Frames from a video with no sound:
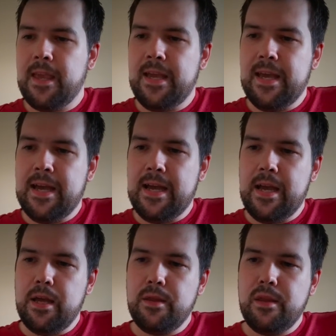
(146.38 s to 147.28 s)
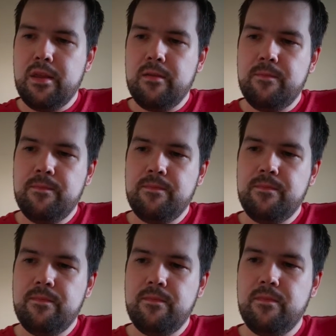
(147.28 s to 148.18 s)
It has
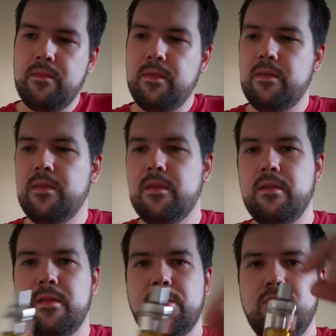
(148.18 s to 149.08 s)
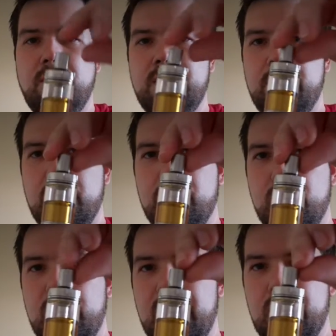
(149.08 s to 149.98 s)
the drip tip that comes
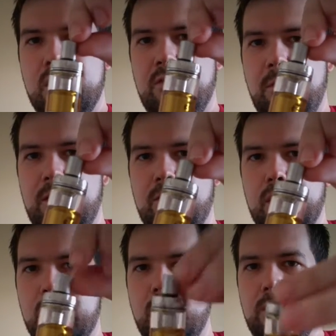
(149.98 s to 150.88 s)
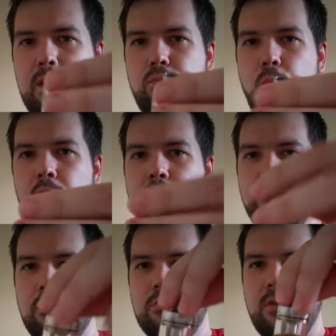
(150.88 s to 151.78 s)
with it is kind of a bit of a stubby
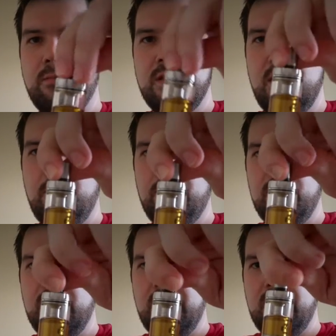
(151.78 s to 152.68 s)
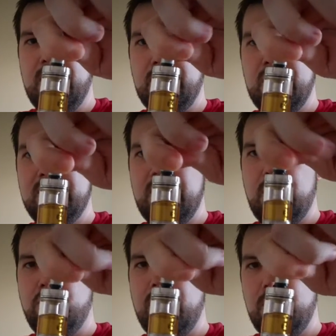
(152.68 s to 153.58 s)
wide bore drip tip. It has a
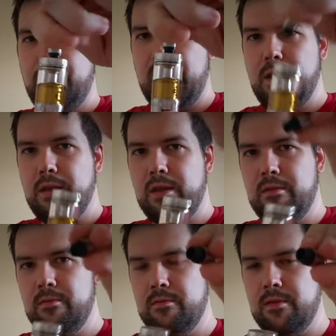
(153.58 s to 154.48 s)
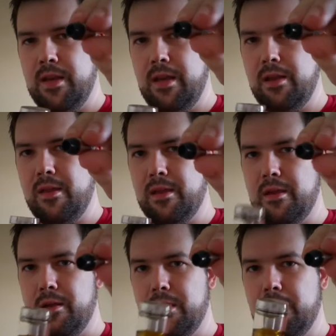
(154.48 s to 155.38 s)
Delrin base. Okay, so that's
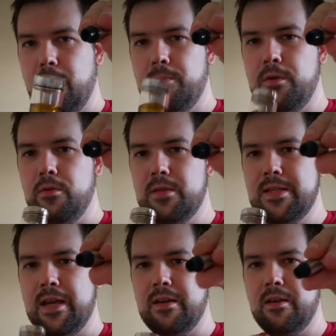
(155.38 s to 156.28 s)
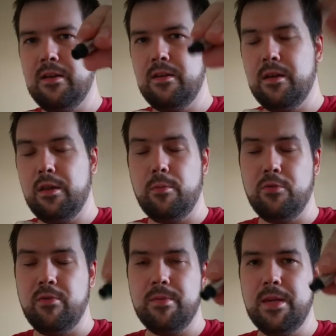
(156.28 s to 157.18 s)
going to stop your
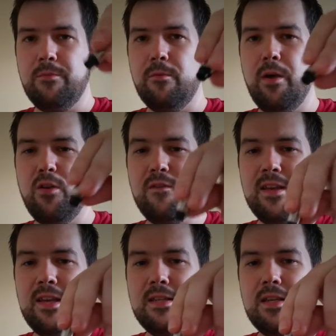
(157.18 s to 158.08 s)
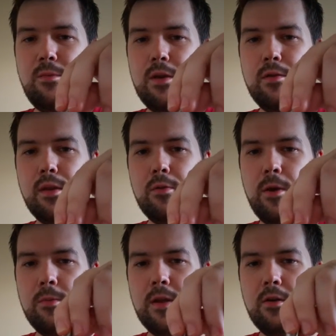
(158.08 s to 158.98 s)
drip tip from overheating when you're
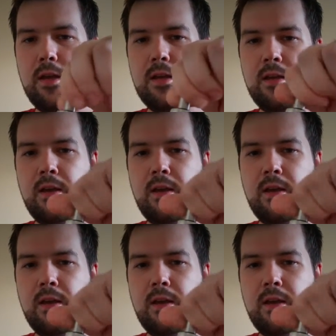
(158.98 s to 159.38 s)
sub-ohming on it.